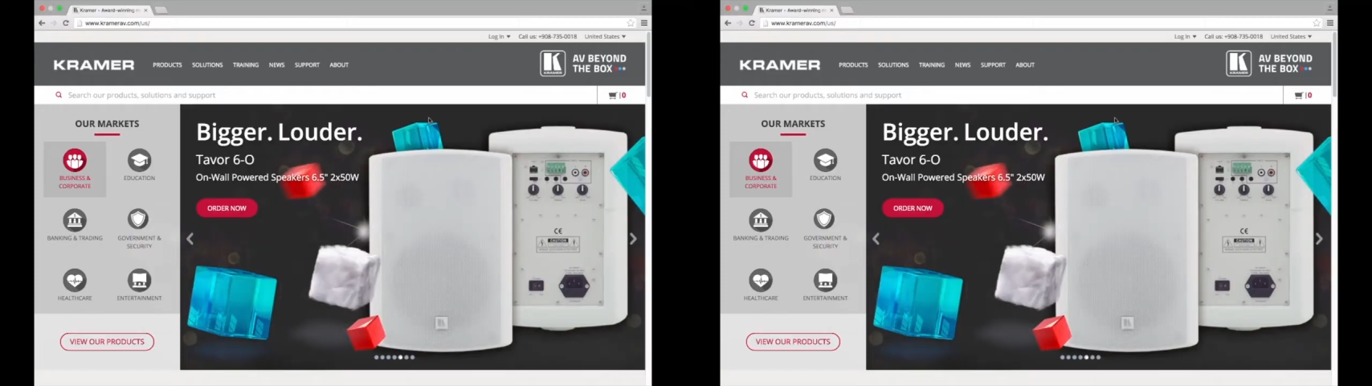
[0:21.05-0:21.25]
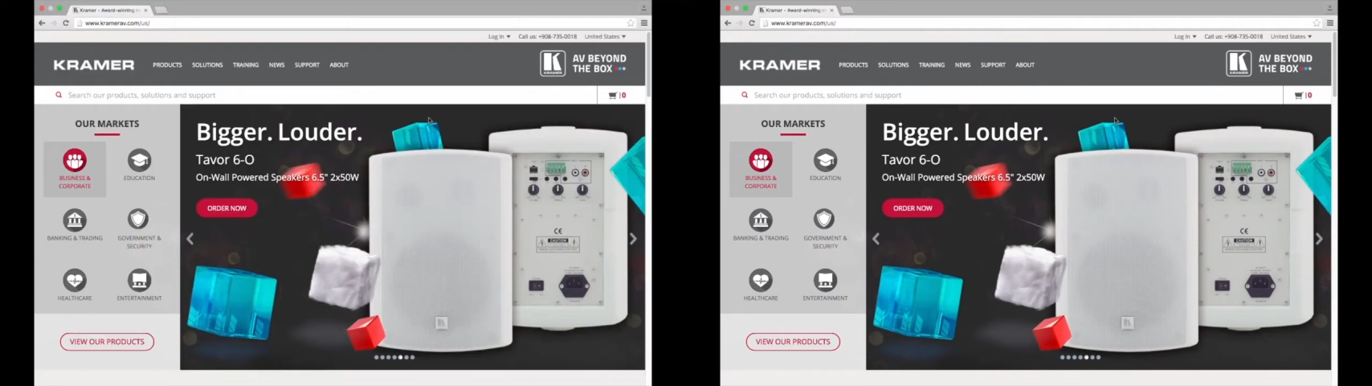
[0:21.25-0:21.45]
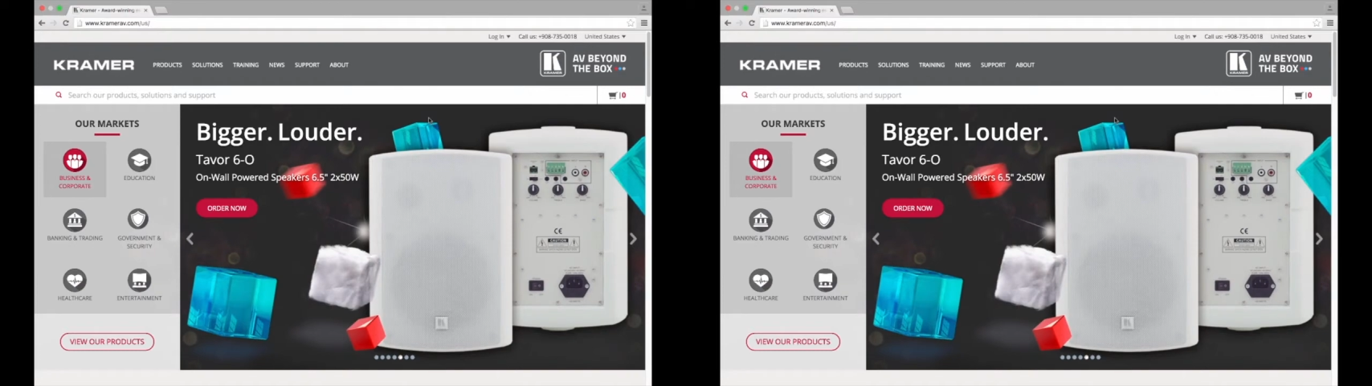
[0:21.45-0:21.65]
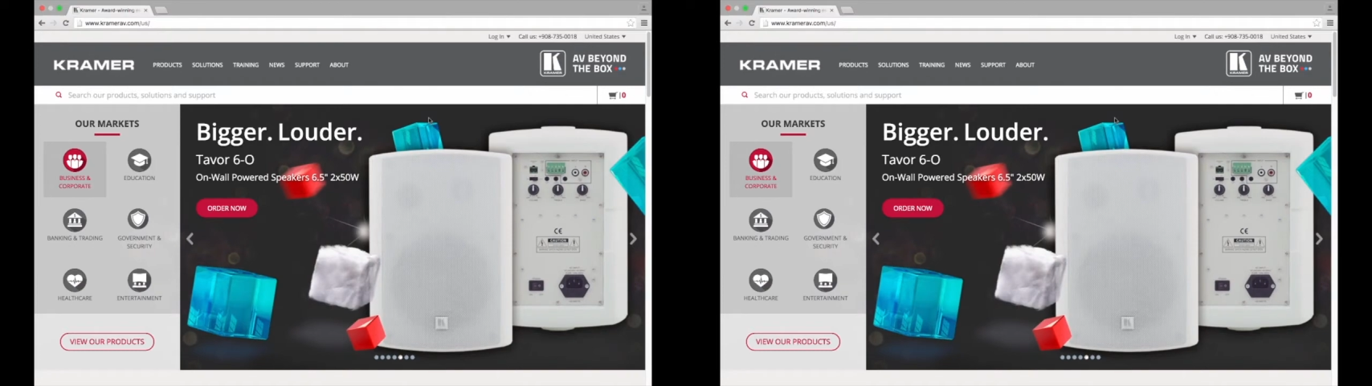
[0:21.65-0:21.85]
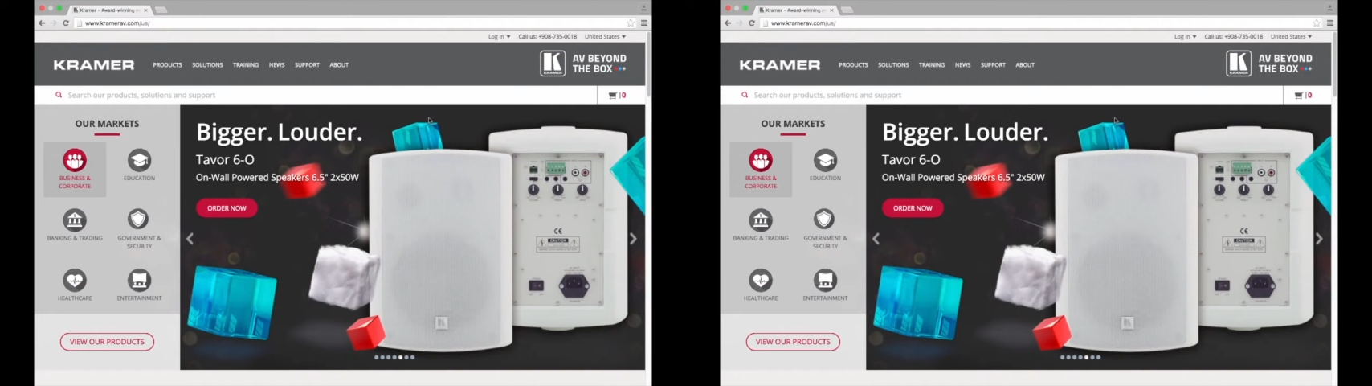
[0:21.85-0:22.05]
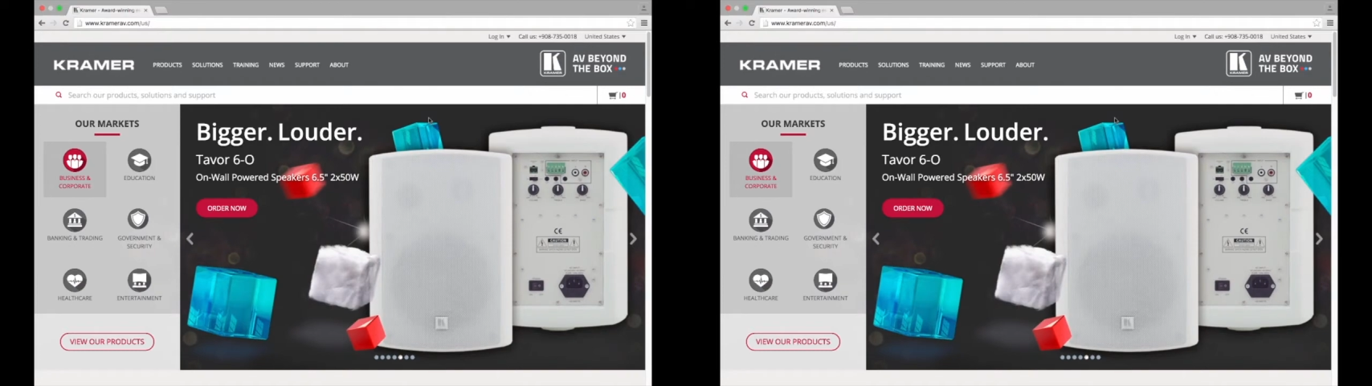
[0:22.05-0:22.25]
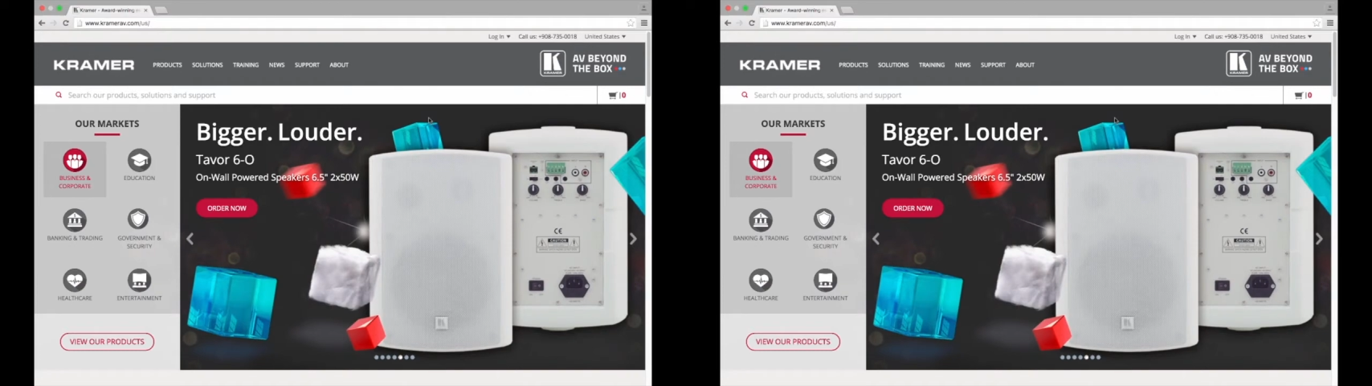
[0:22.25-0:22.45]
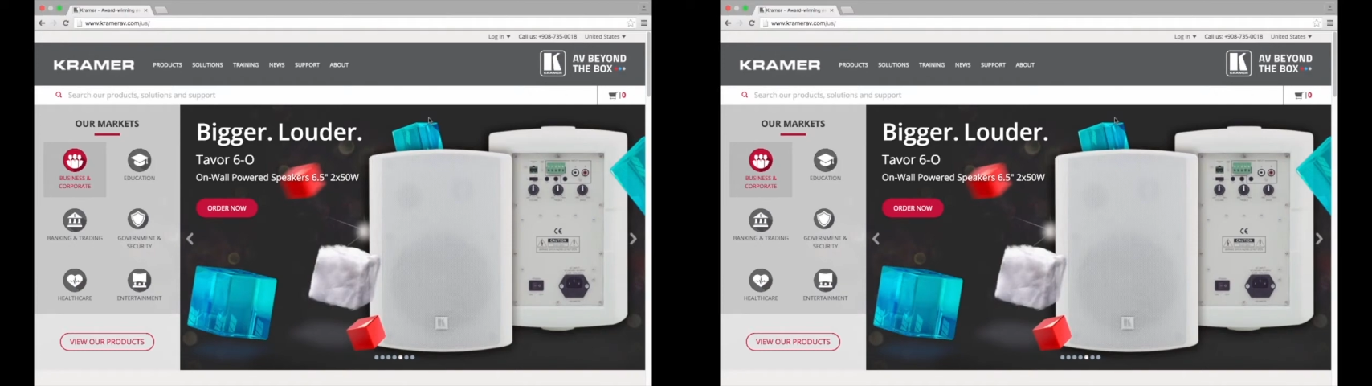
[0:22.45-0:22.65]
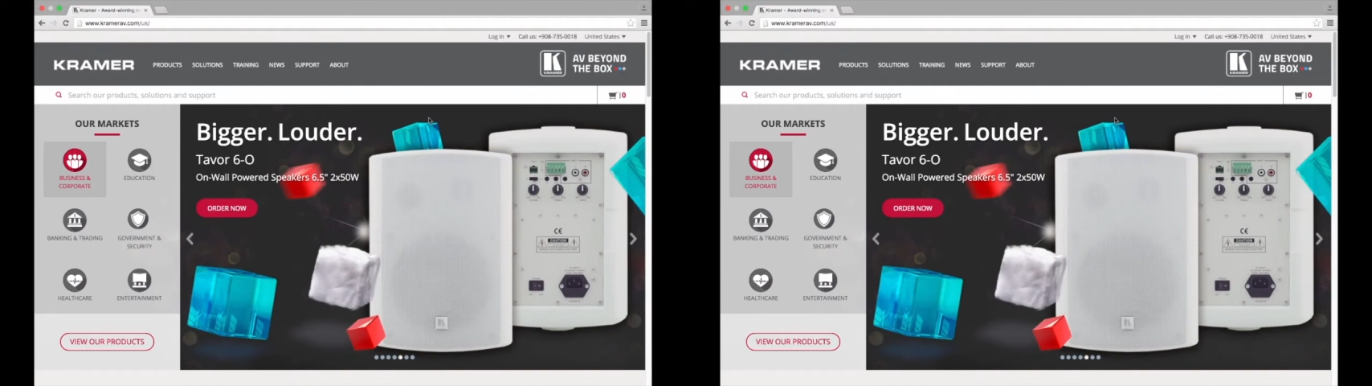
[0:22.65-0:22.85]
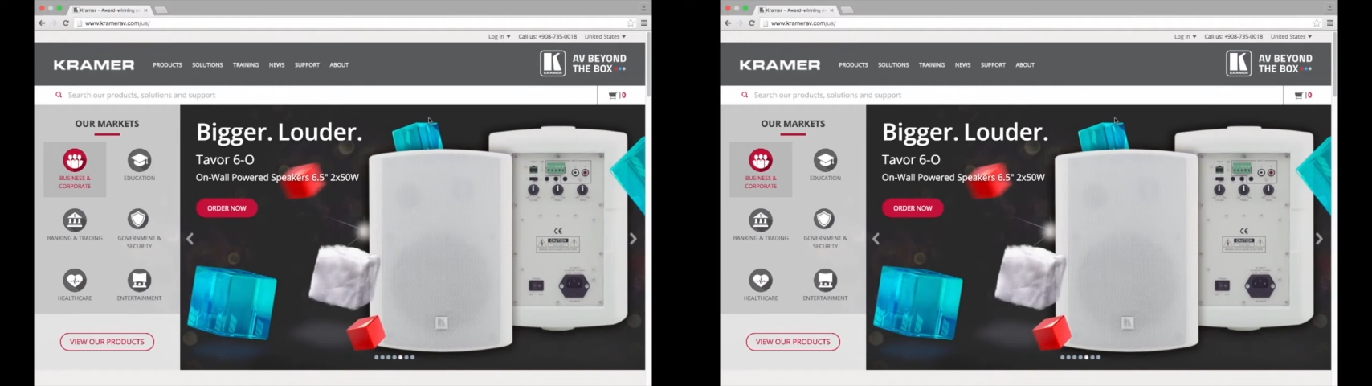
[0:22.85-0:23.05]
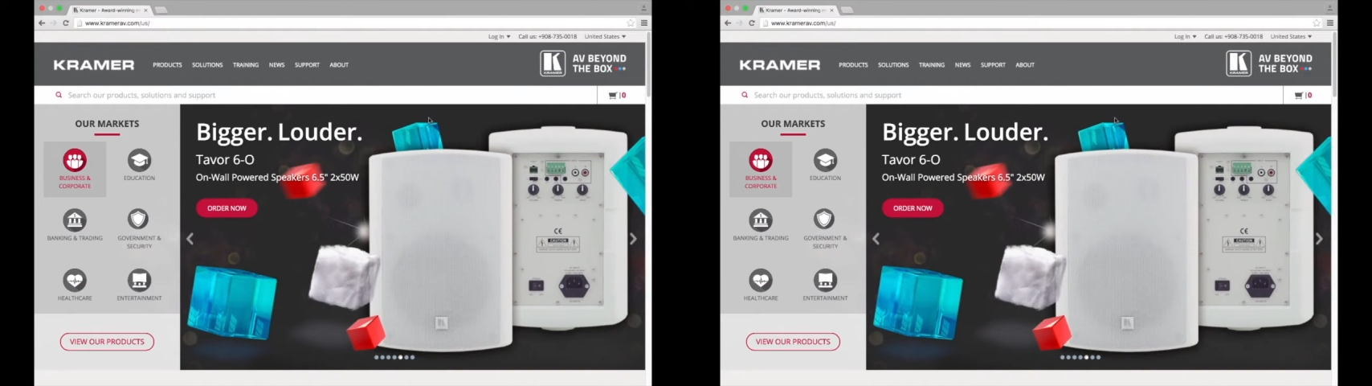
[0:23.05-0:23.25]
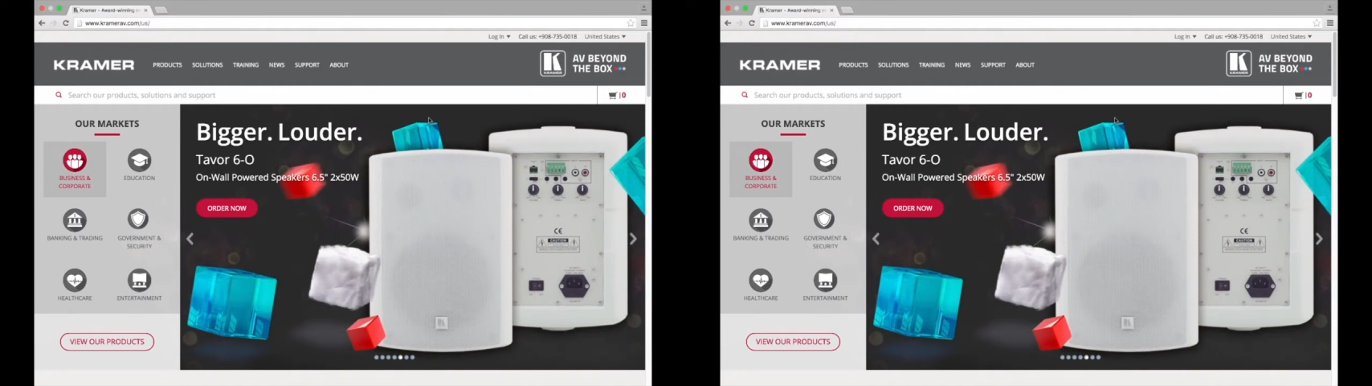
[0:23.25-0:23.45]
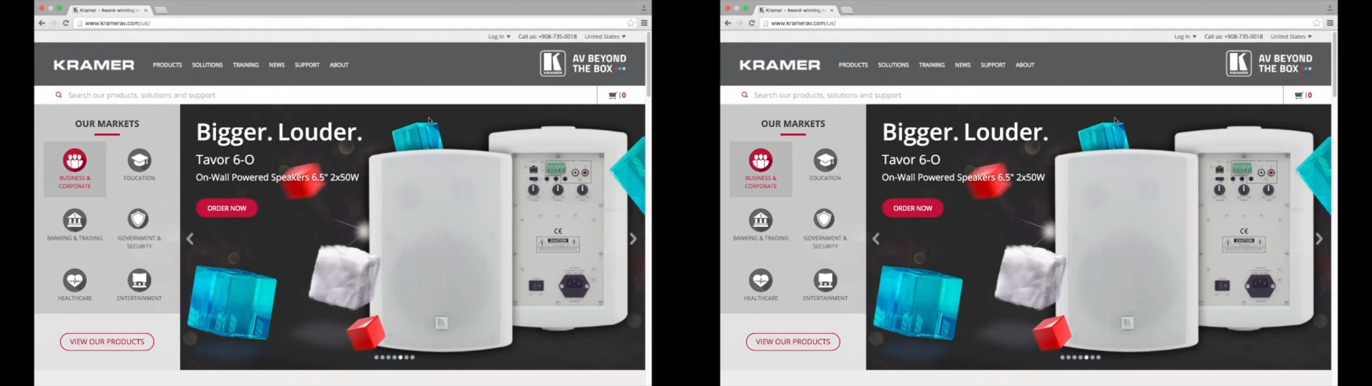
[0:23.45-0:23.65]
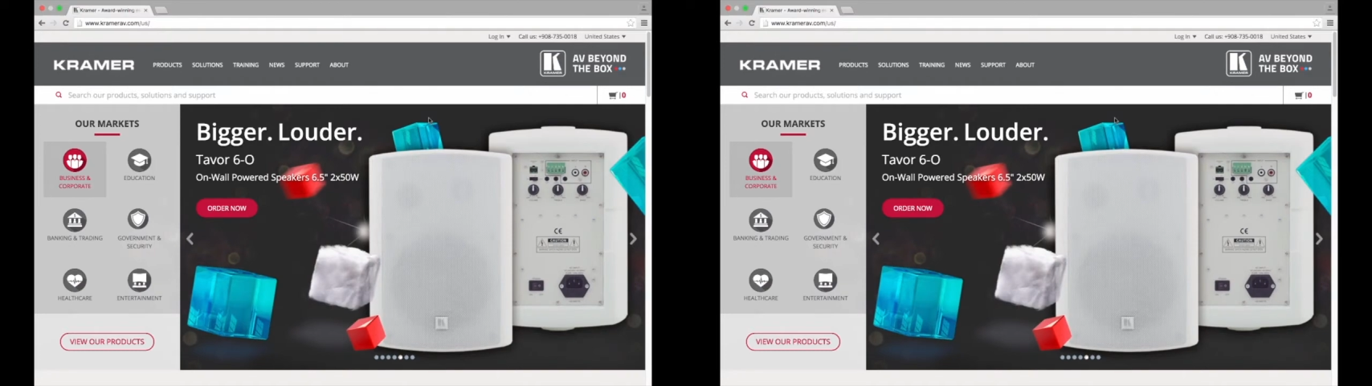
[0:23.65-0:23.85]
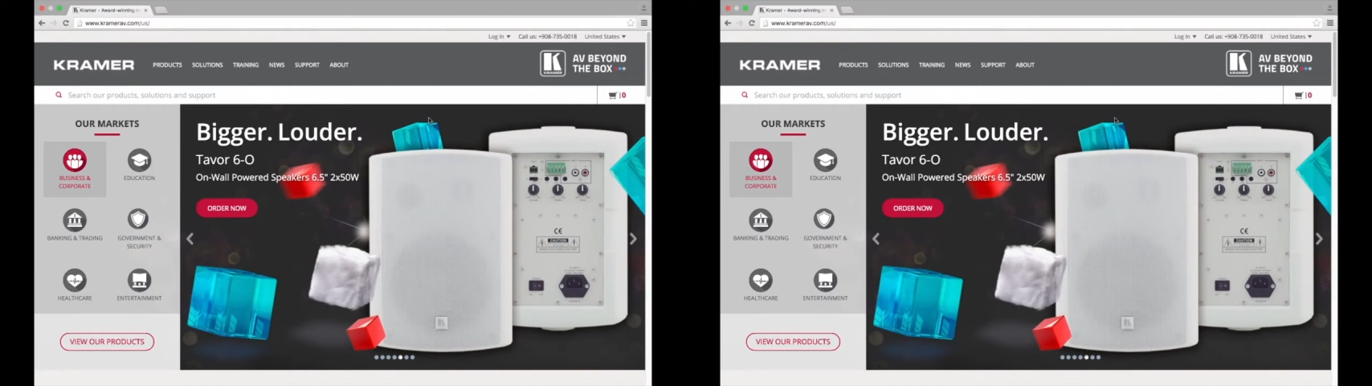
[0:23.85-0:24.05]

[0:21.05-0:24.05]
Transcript: [unreadable: no face in view]